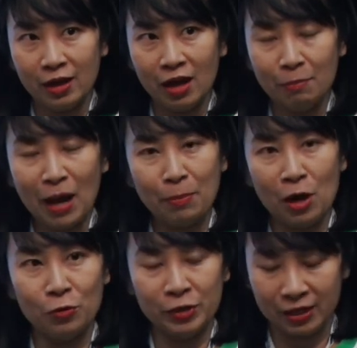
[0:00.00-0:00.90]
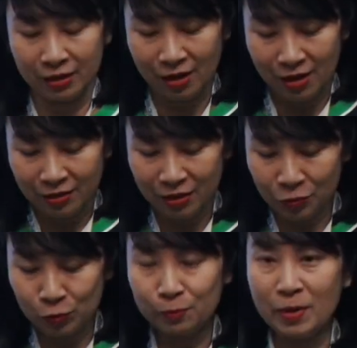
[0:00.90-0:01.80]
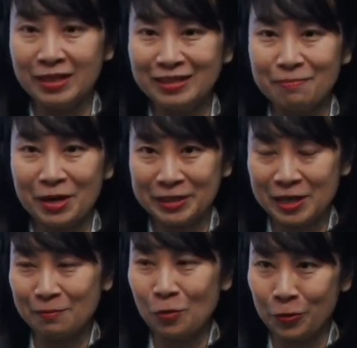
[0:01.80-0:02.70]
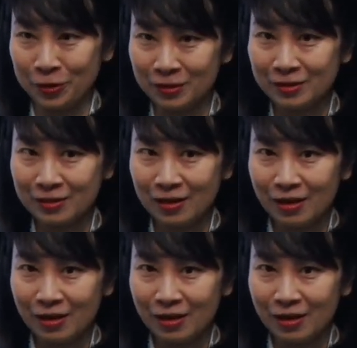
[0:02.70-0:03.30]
of upholding the rule-based maritime orders.